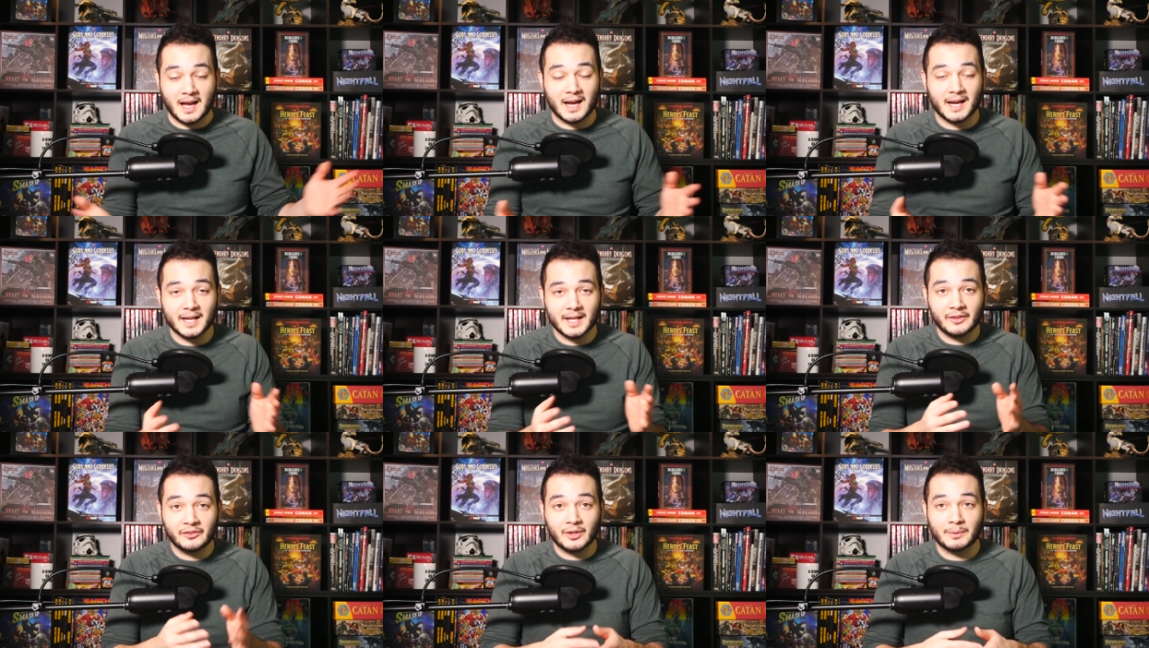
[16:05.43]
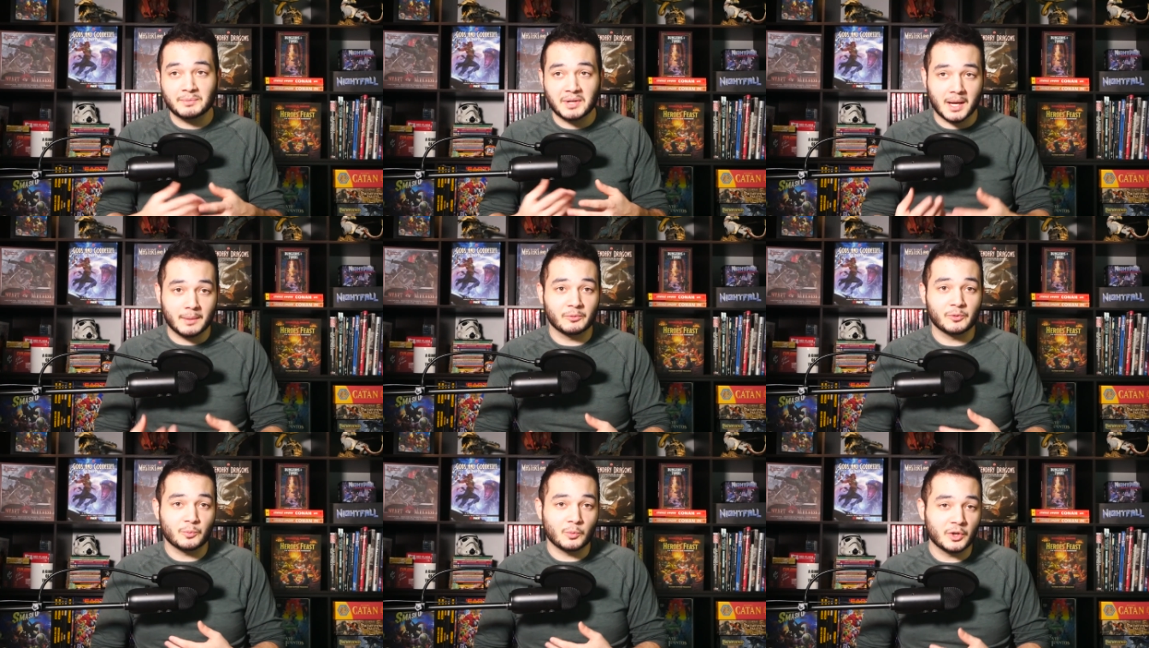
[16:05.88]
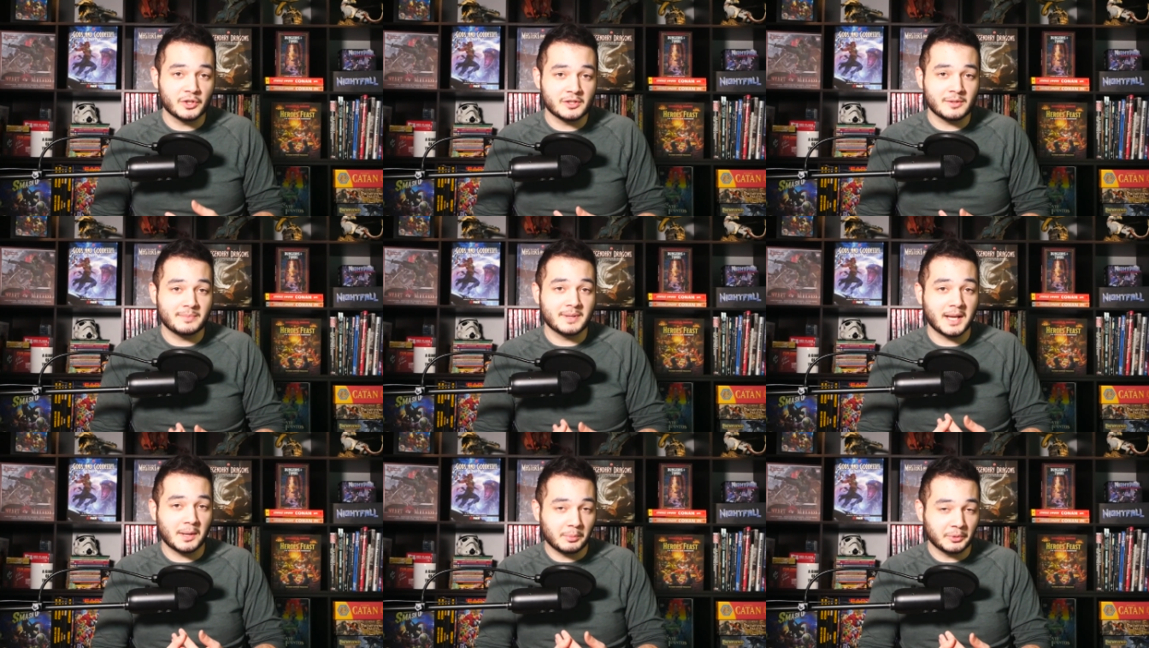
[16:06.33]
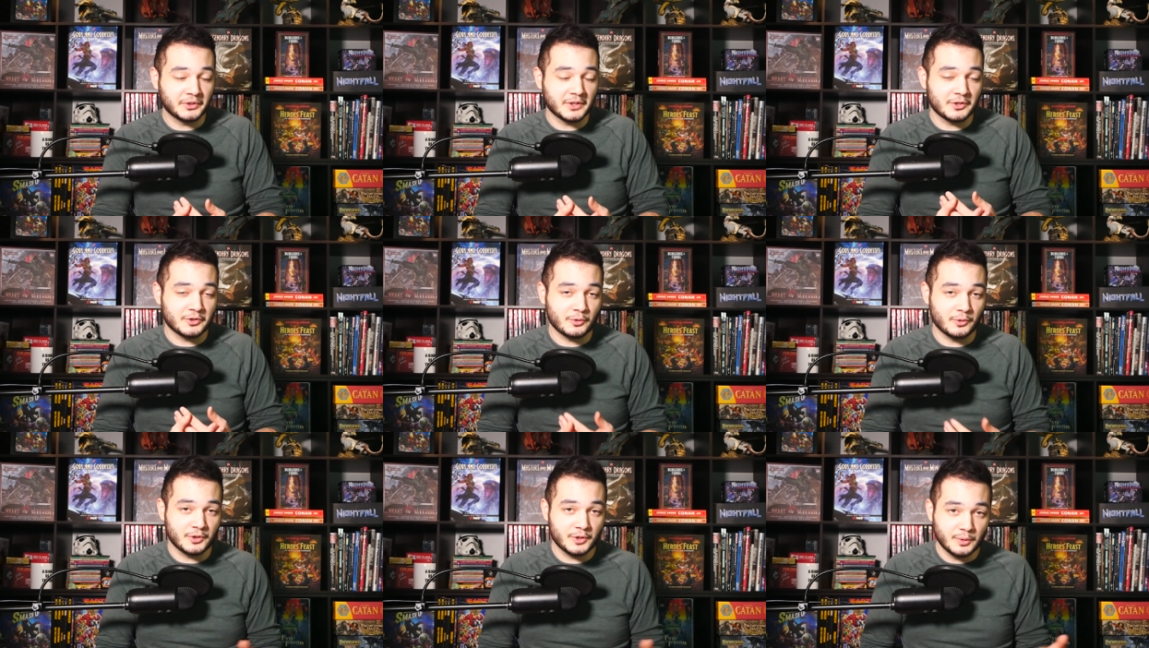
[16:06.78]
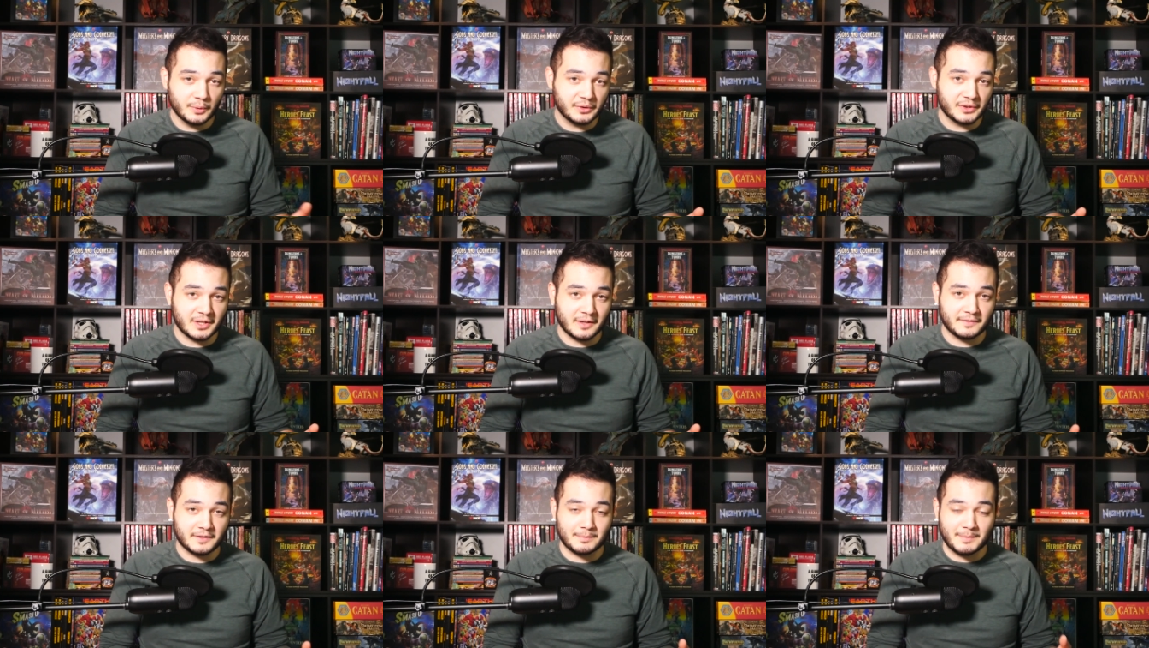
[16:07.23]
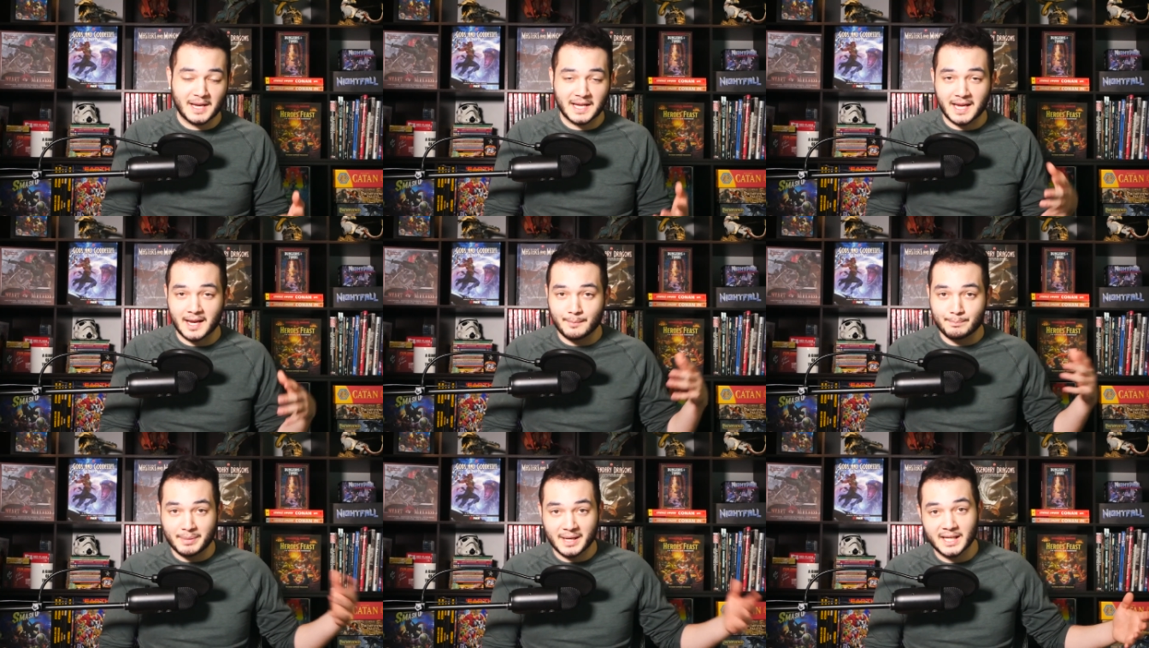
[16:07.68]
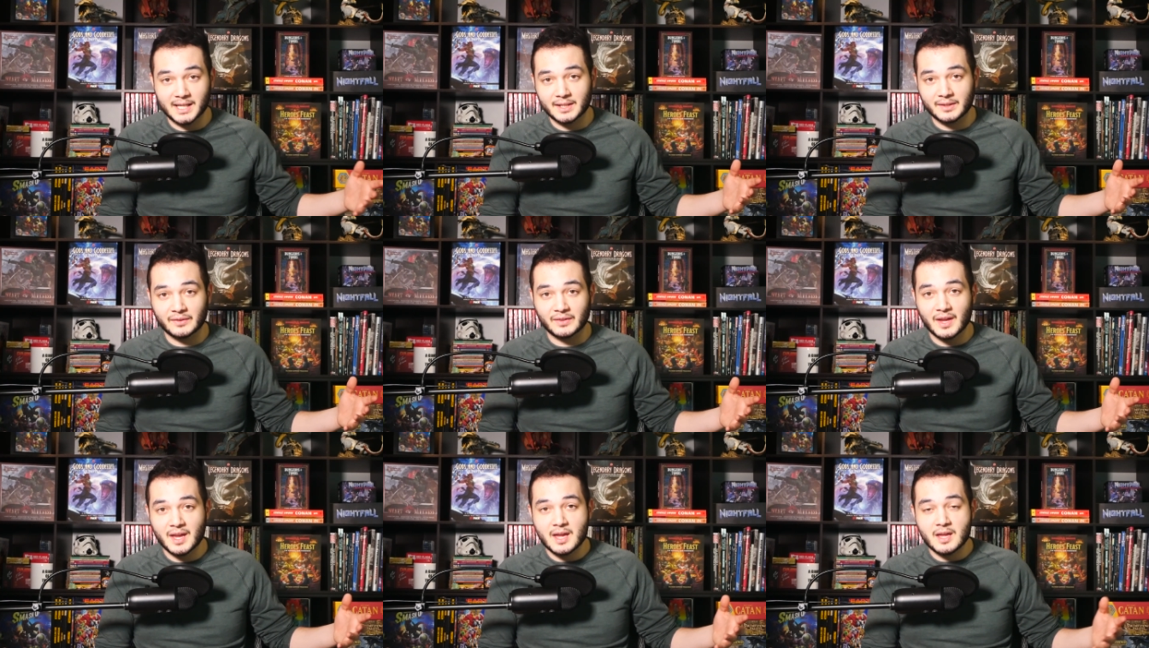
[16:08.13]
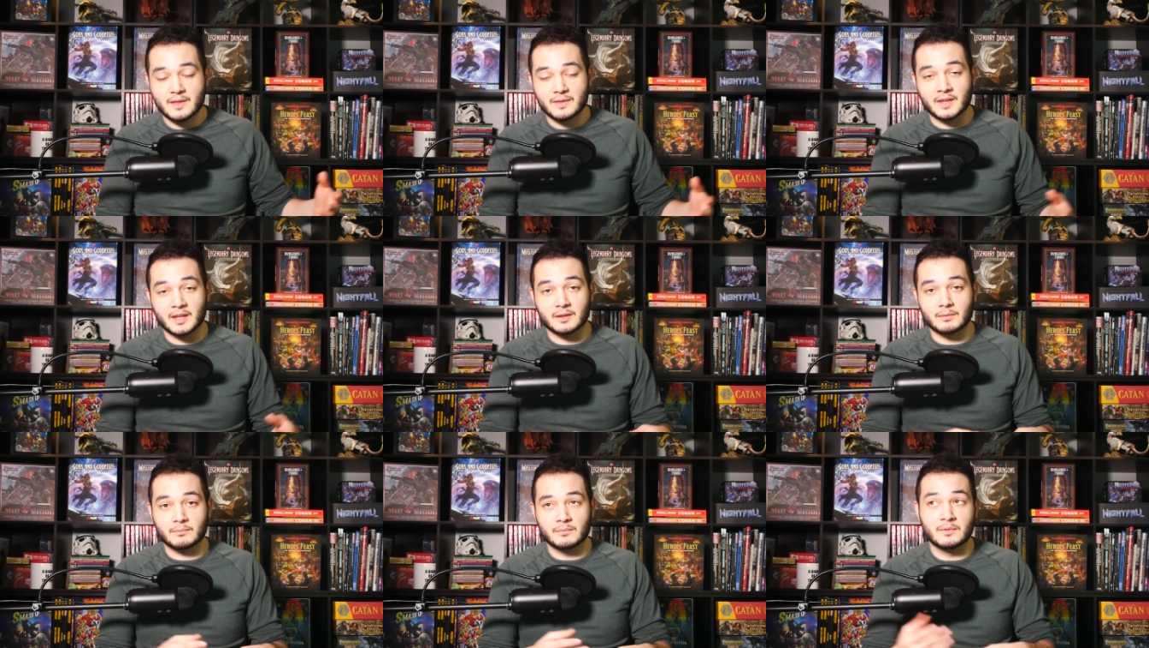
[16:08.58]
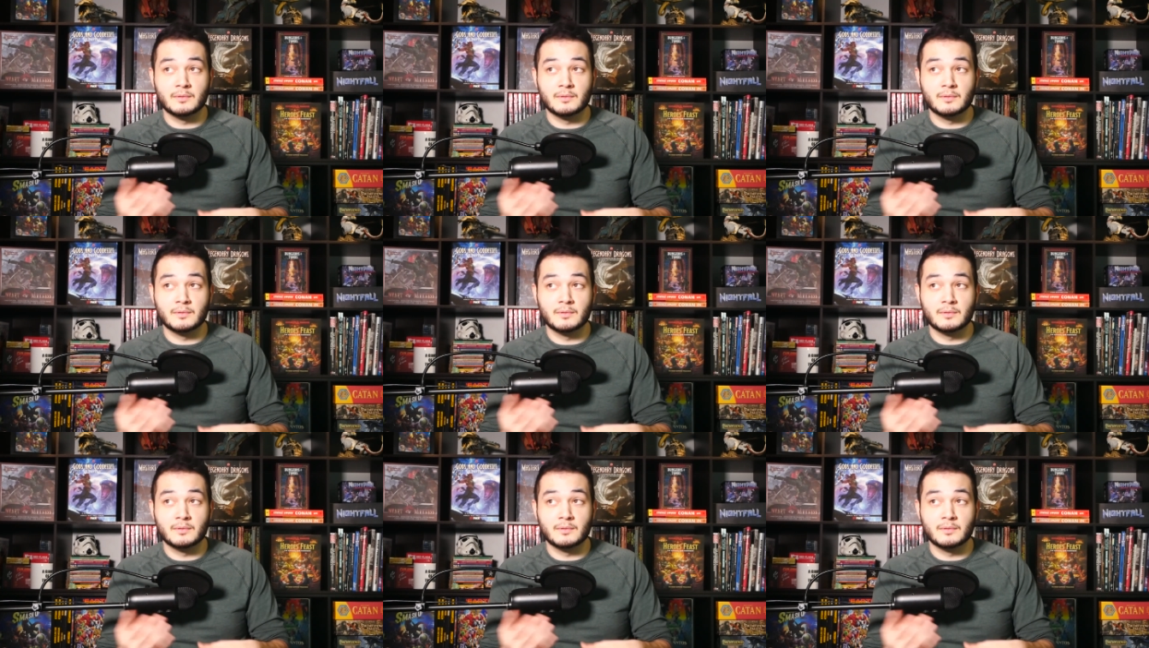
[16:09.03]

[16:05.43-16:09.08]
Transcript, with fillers: I sometimes want to be able to introduce stuff to my campaigns that